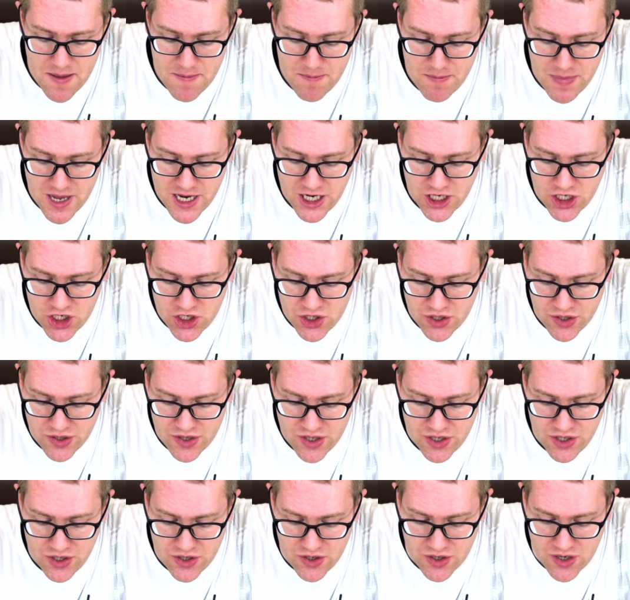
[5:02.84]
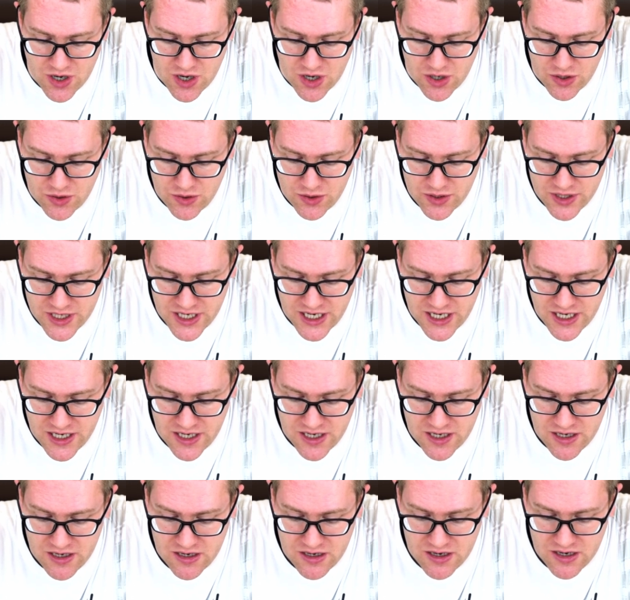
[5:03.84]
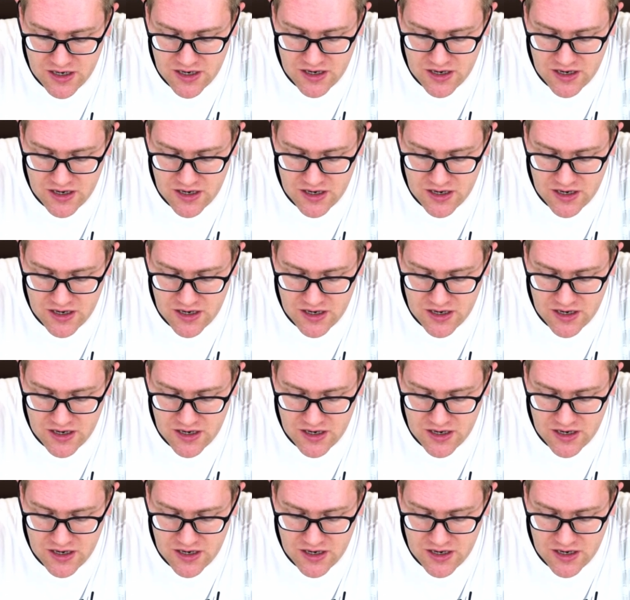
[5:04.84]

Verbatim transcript: Make sure that you're holding